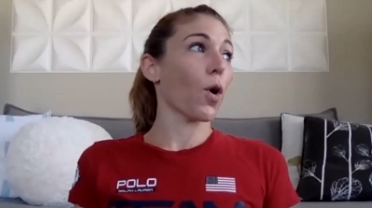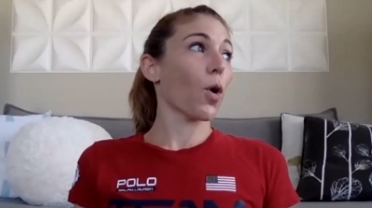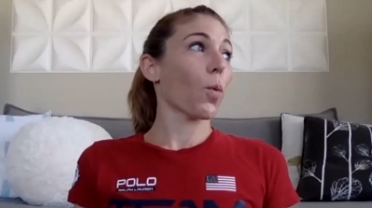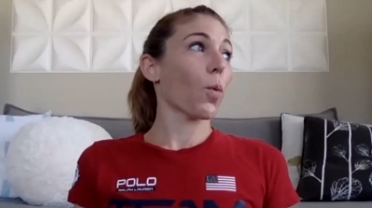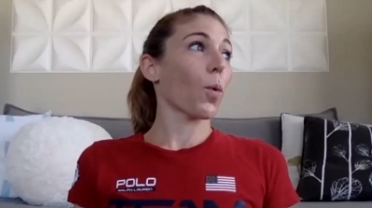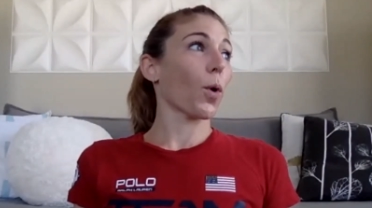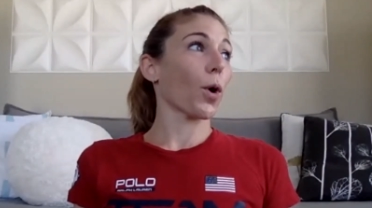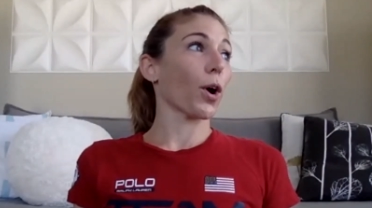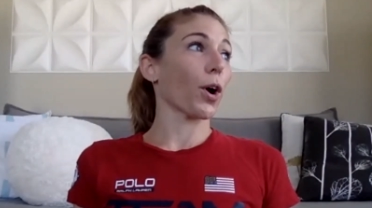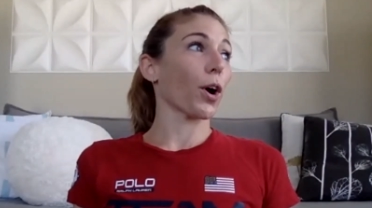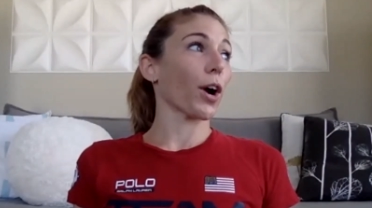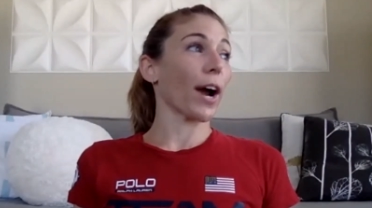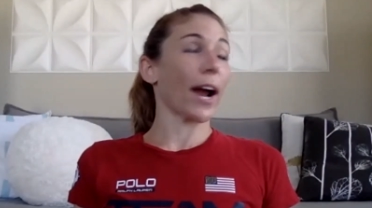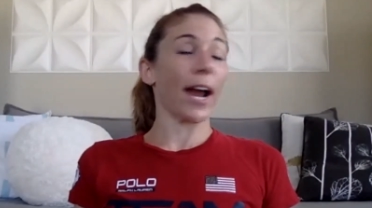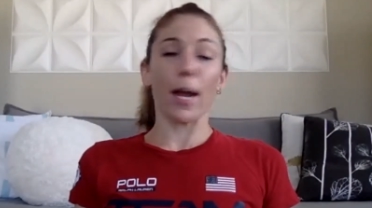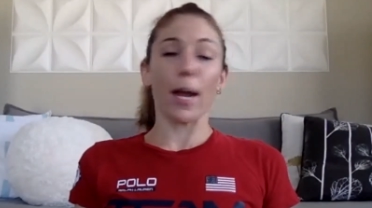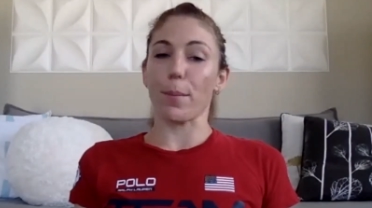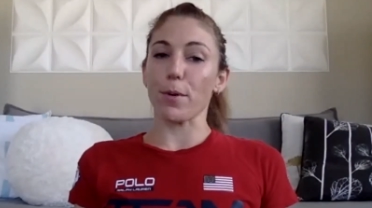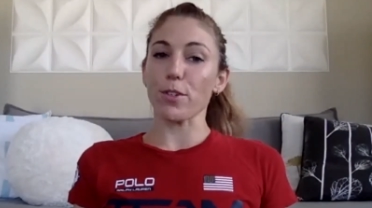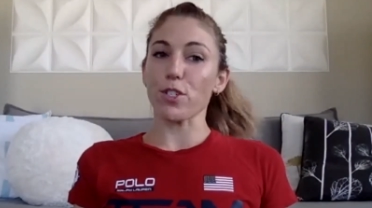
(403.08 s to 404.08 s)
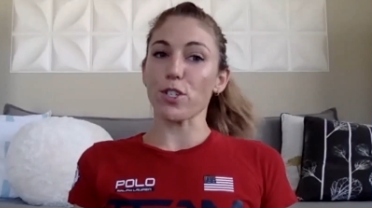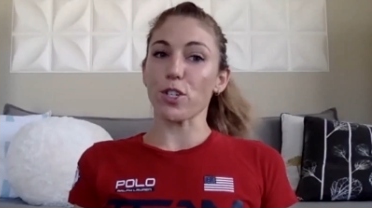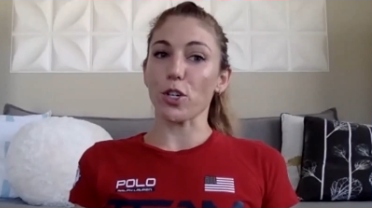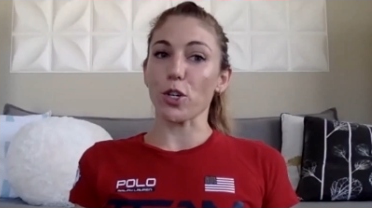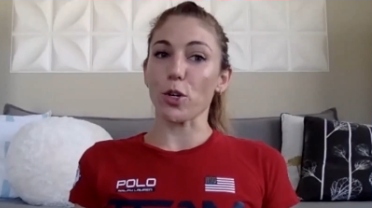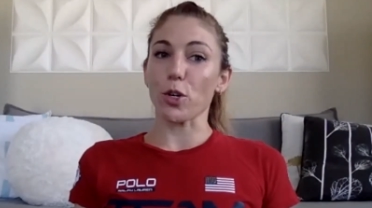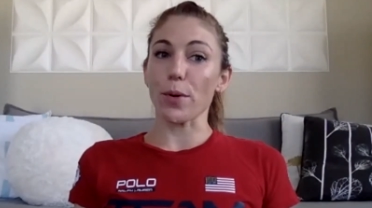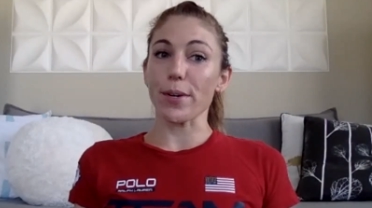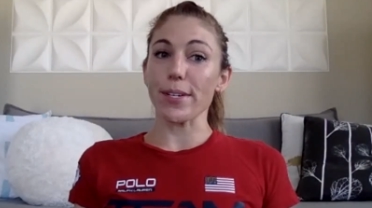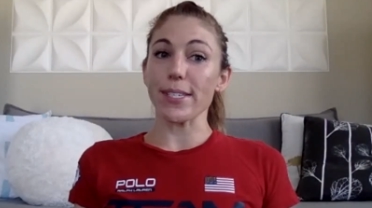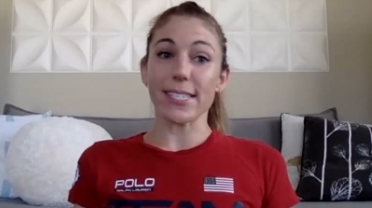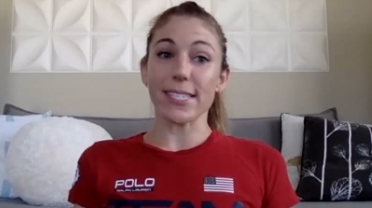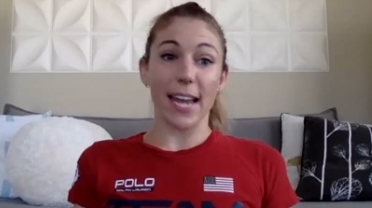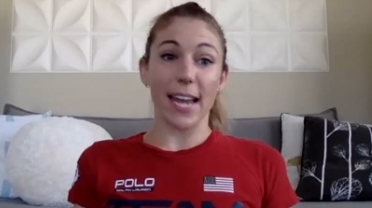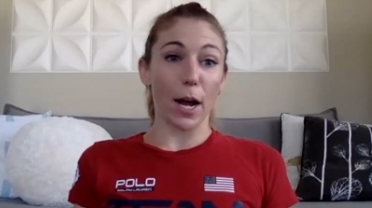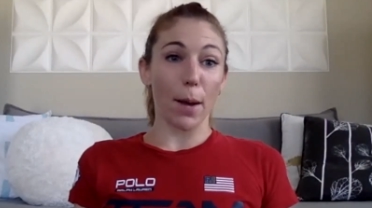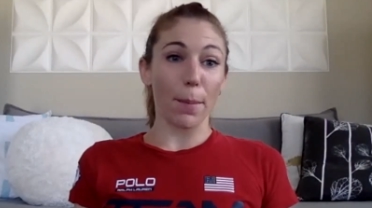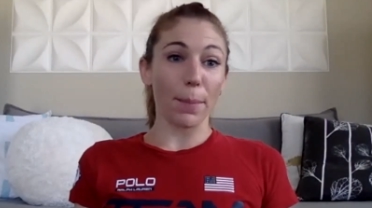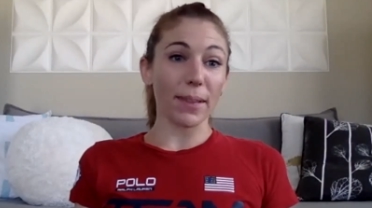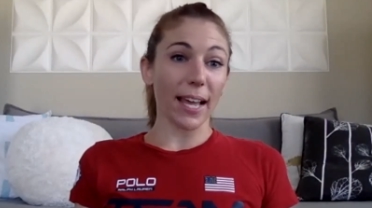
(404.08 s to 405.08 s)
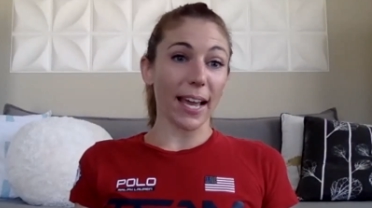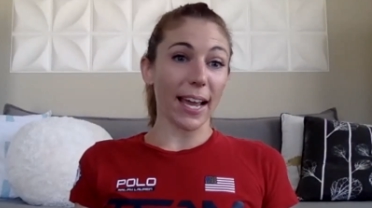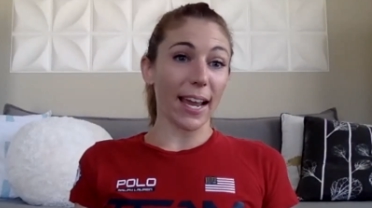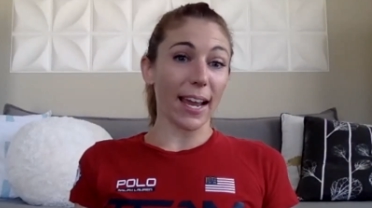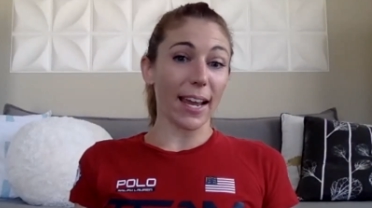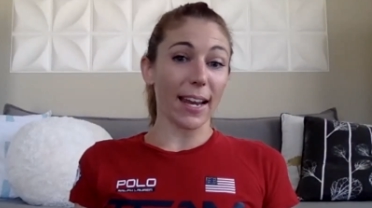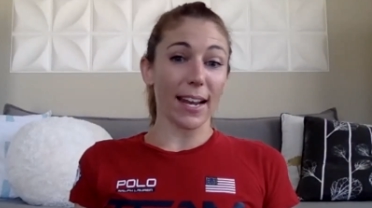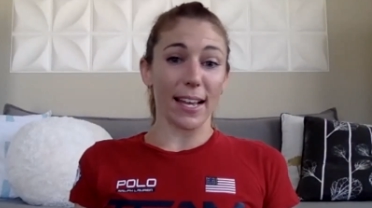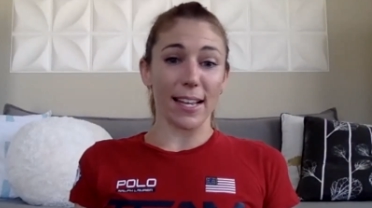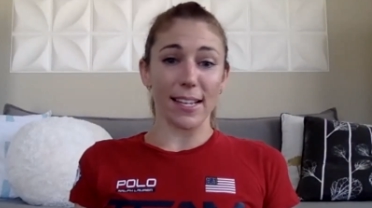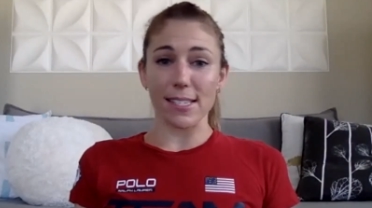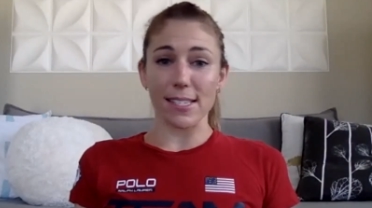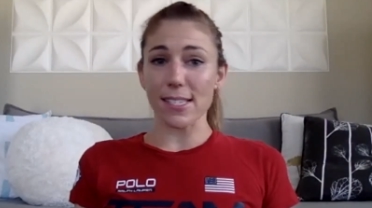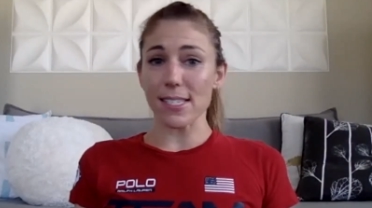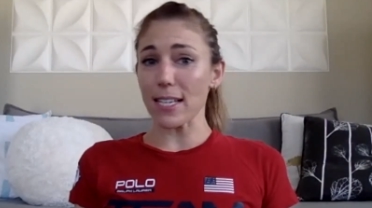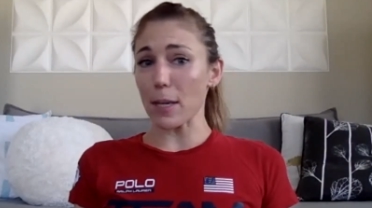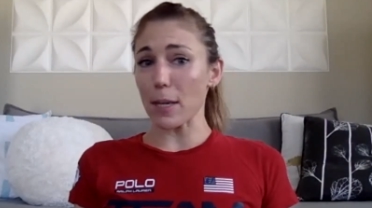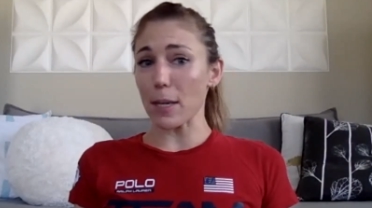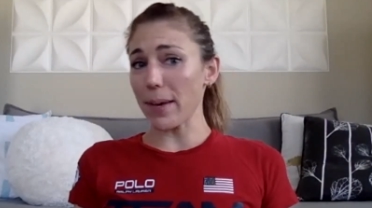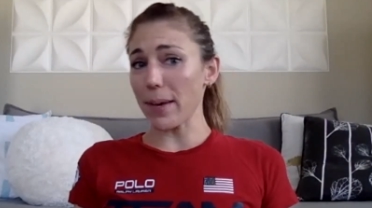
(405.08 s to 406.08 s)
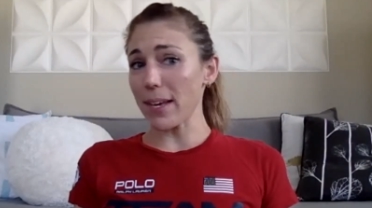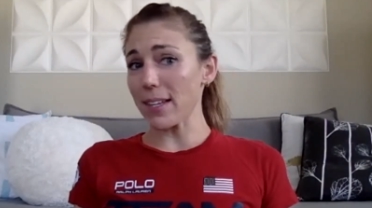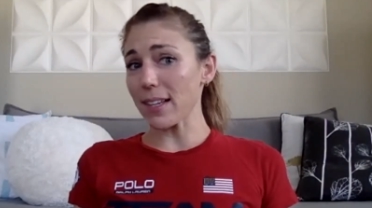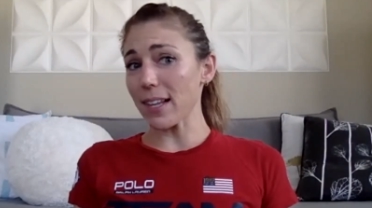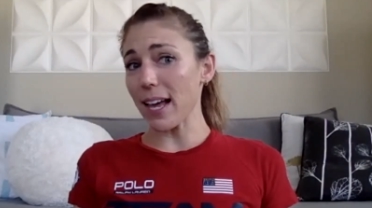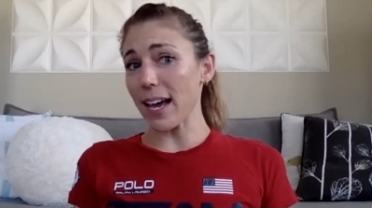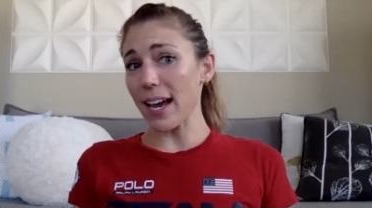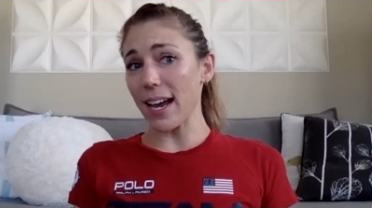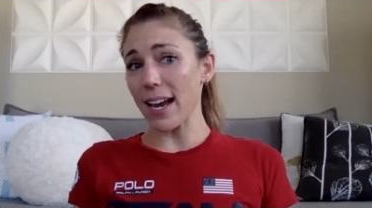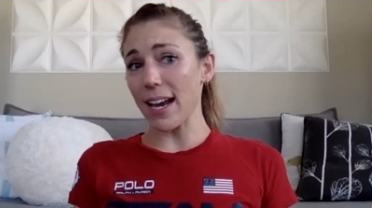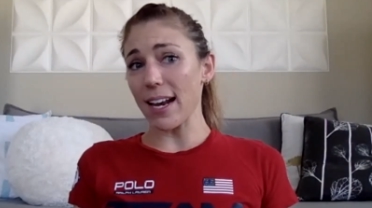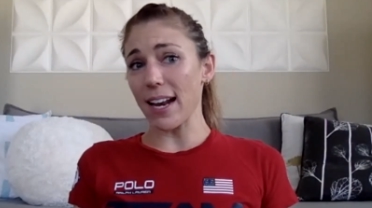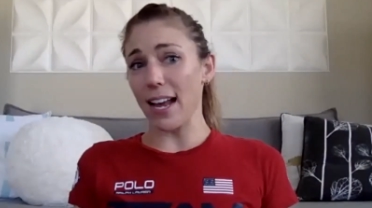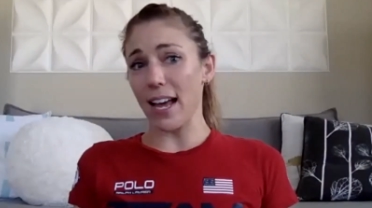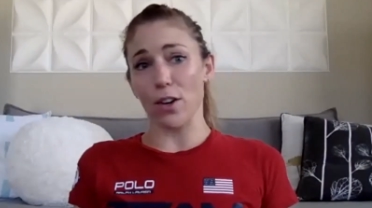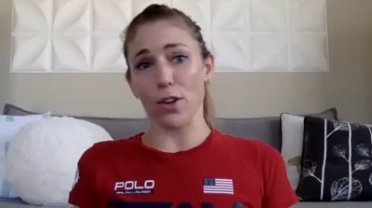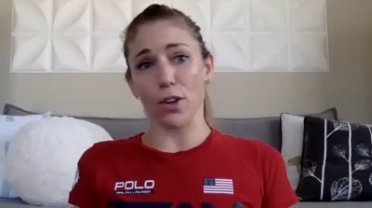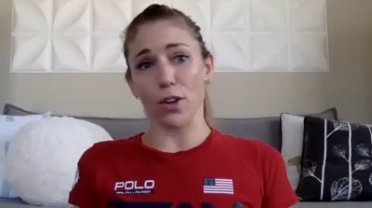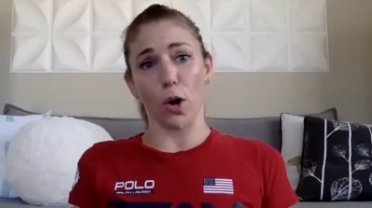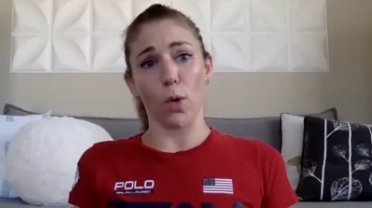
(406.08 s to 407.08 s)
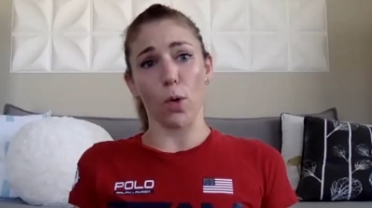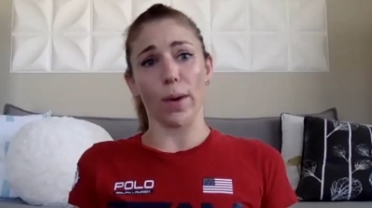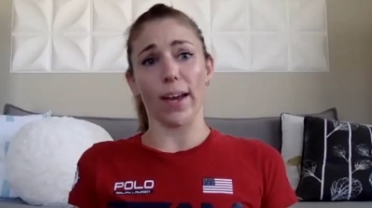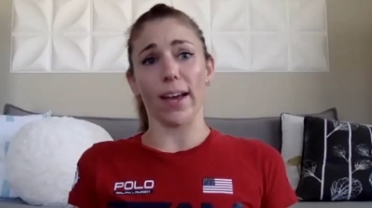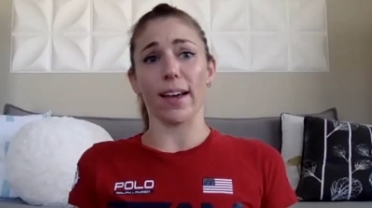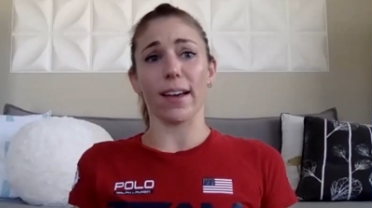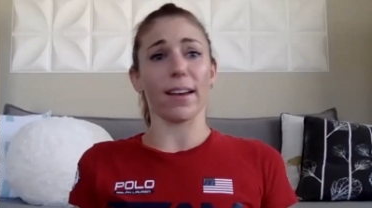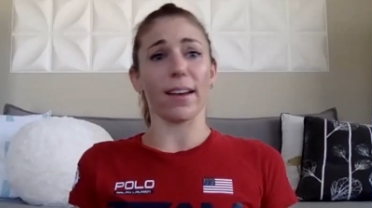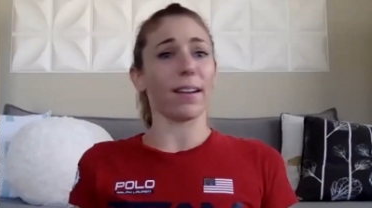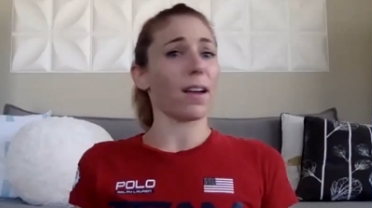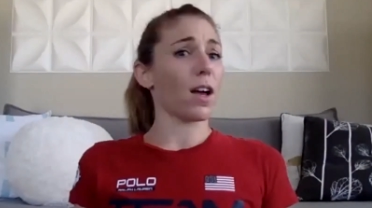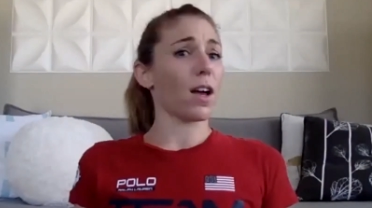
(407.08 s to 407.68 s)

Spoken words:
were able to stay up late and sleep in late and go get